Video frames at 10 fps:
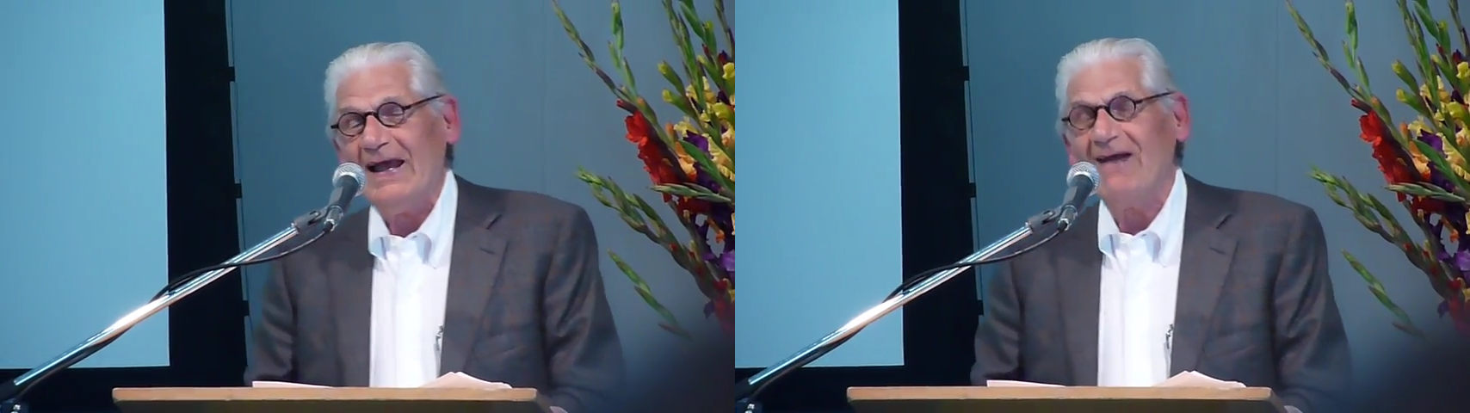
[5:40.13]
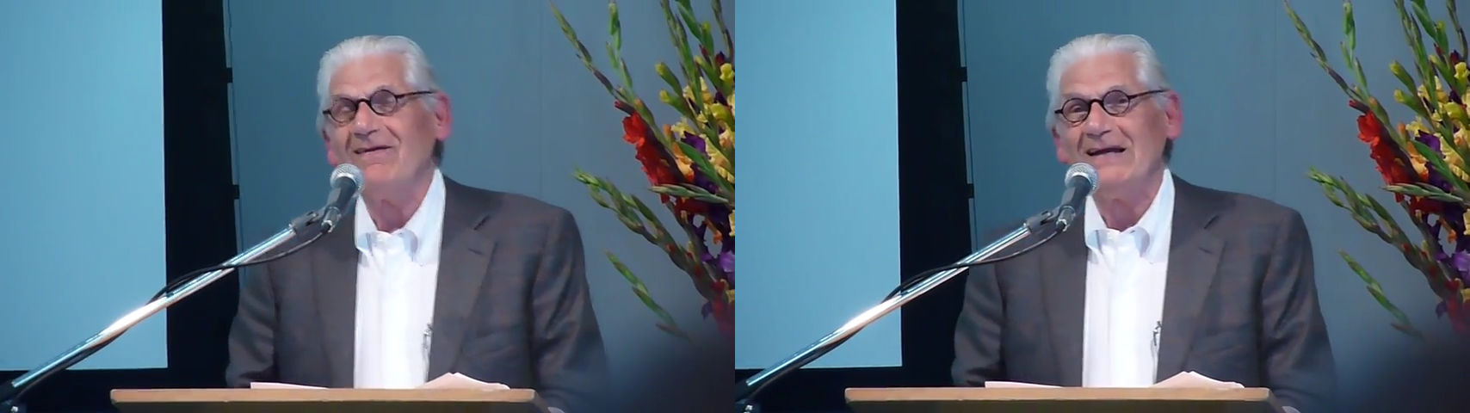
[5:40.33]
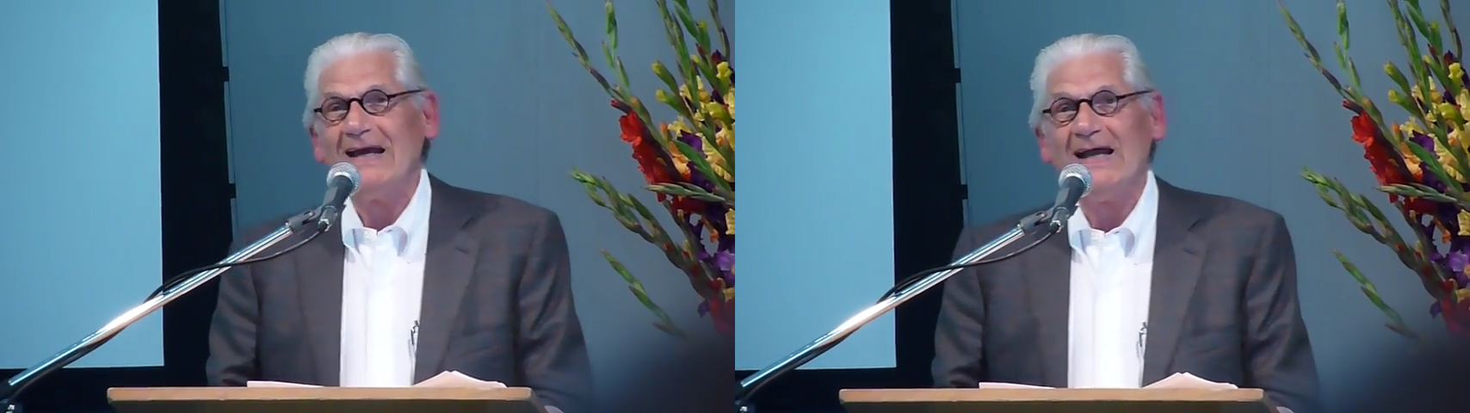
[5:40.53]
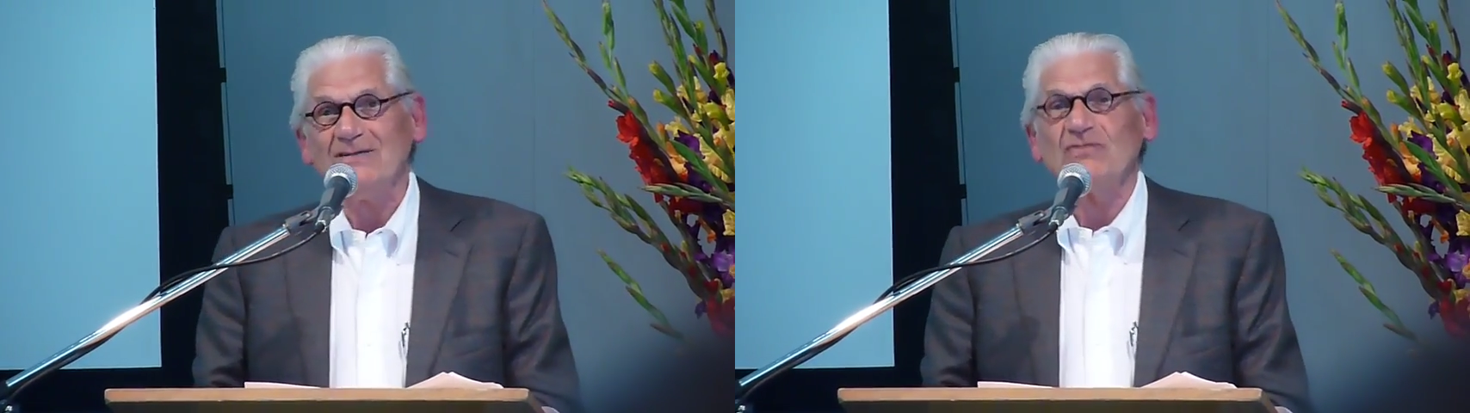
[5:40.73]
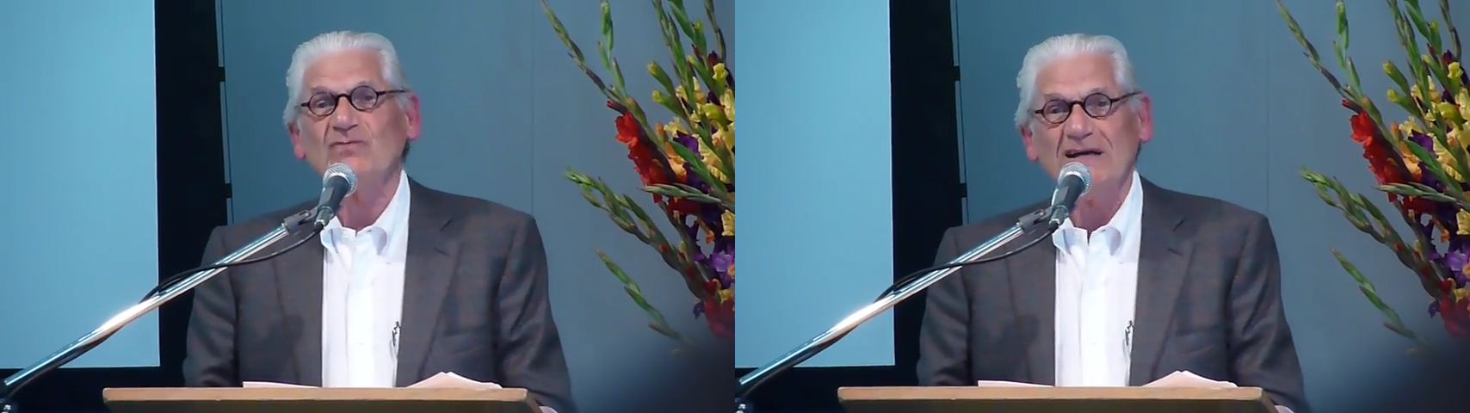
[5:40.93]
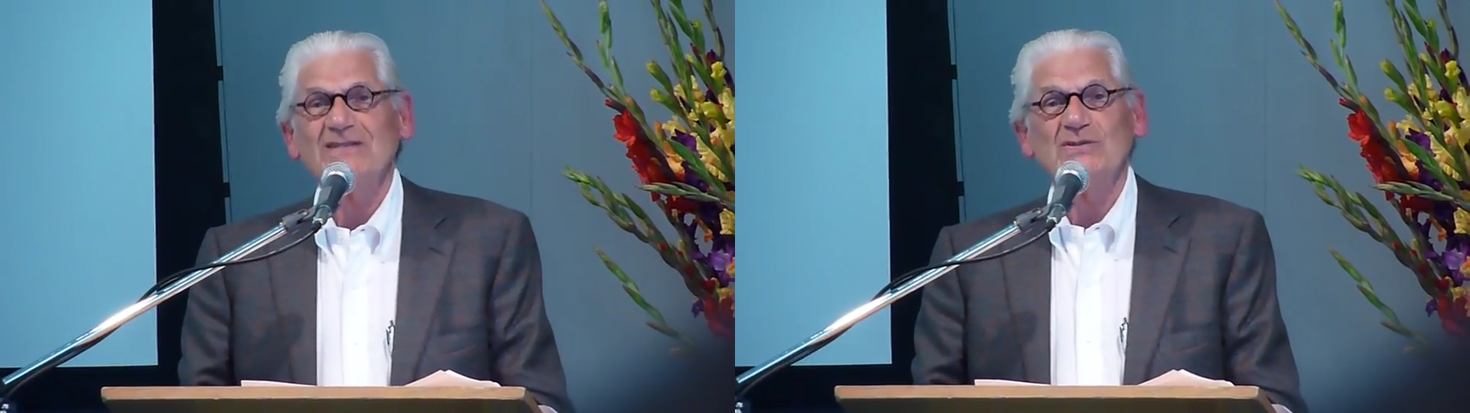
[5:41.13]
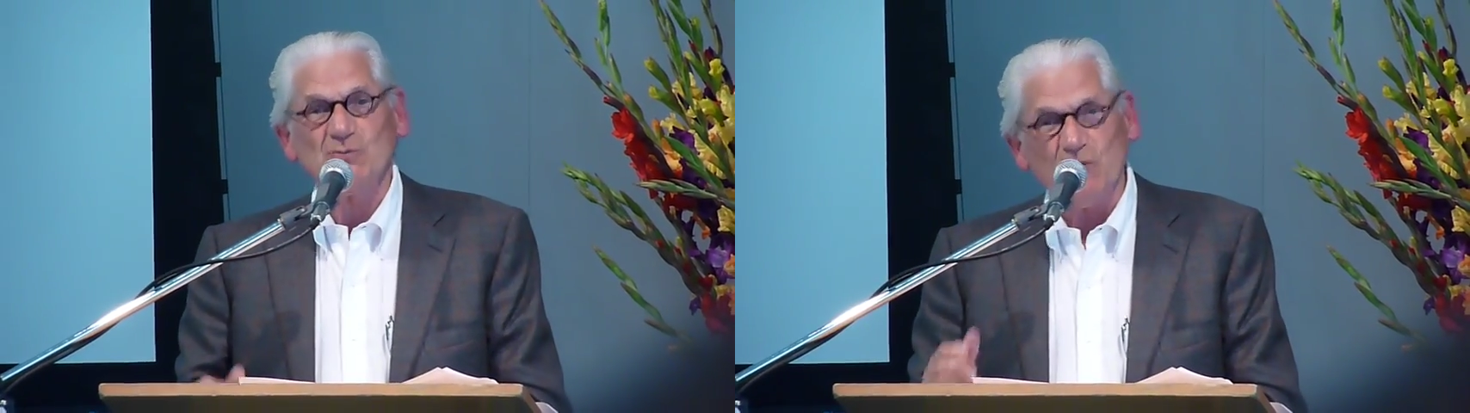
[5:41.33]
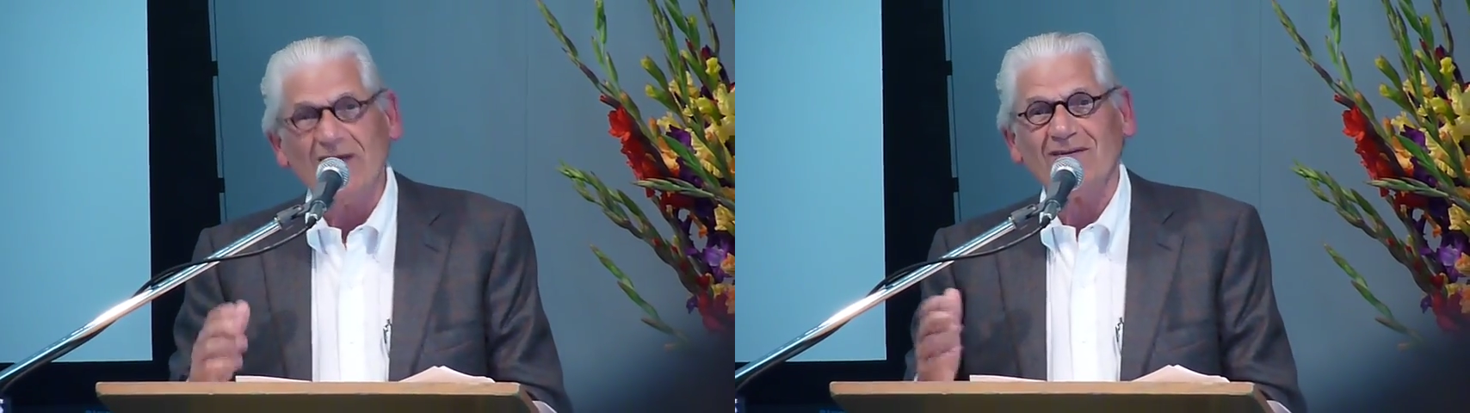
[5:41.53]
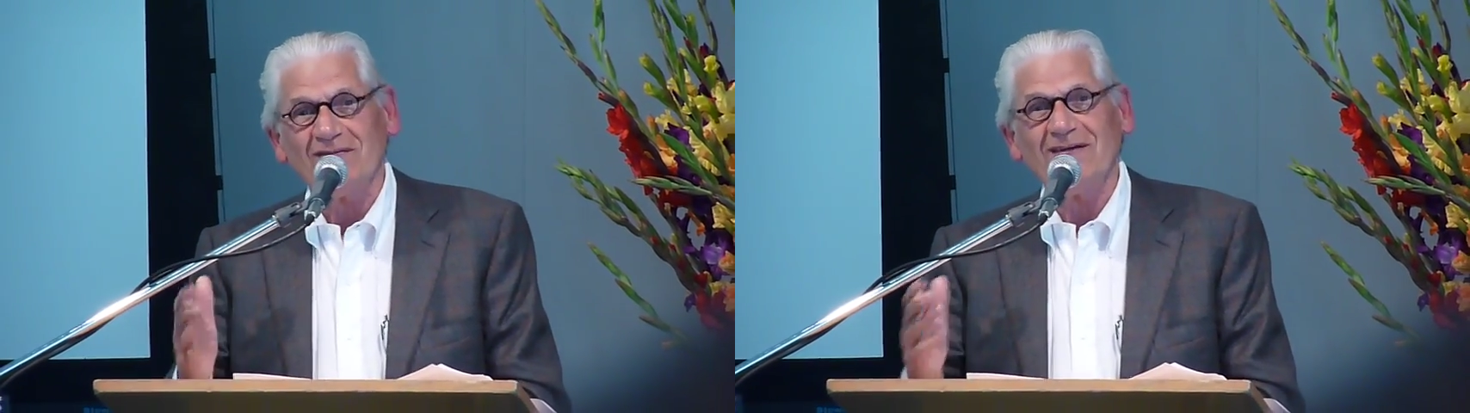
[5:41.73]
Harriet had friends with,